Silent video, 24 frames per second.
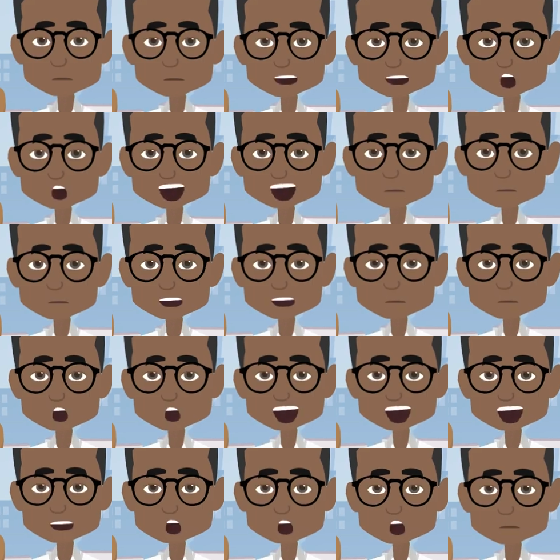But friends,
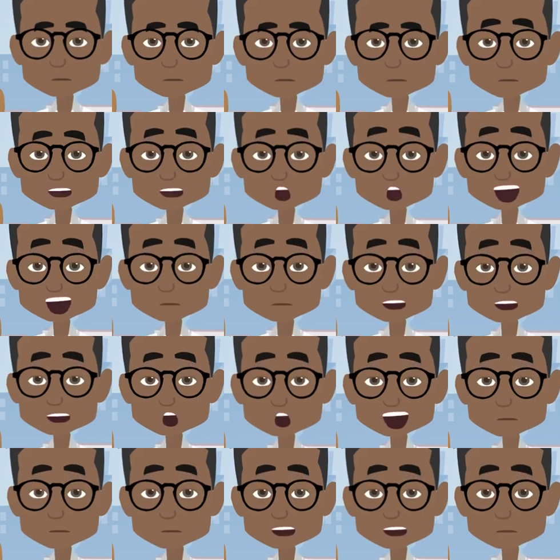do you know this?
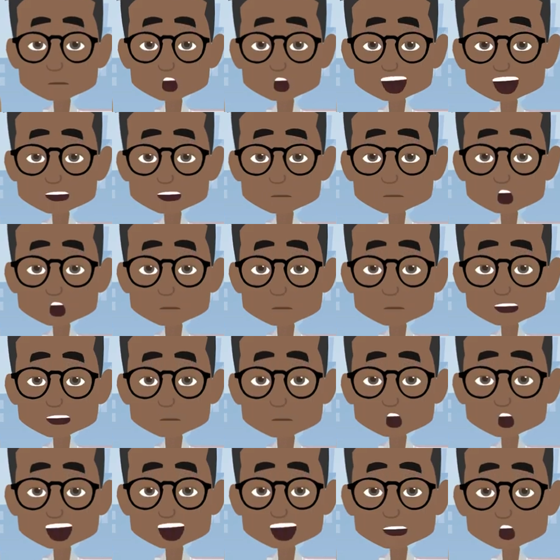Whatever activity you do
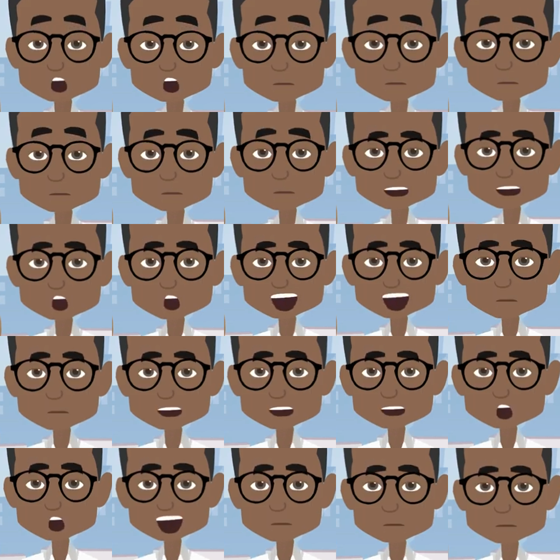on the internet, your data
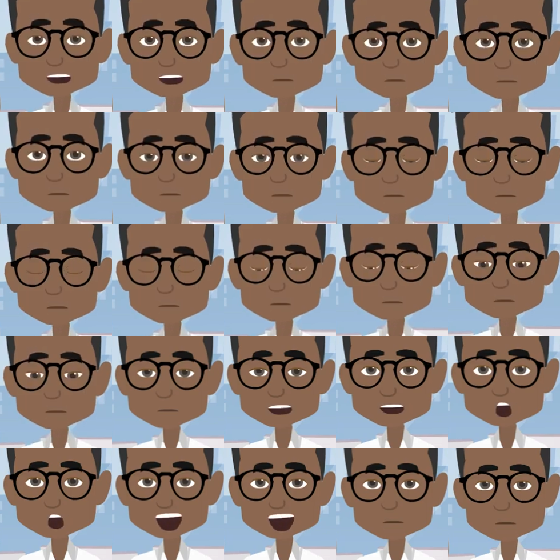is stored on the
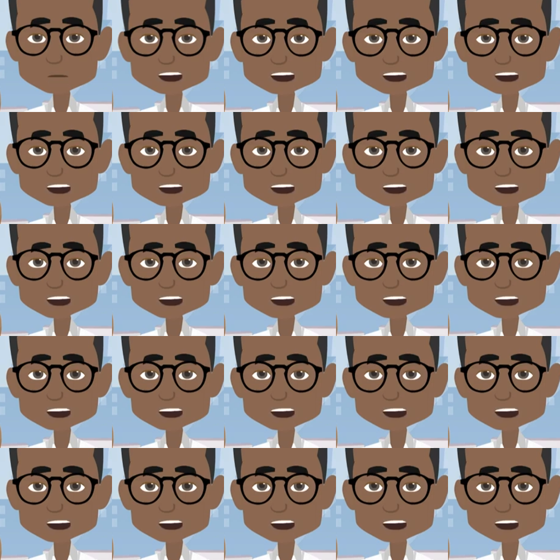server of the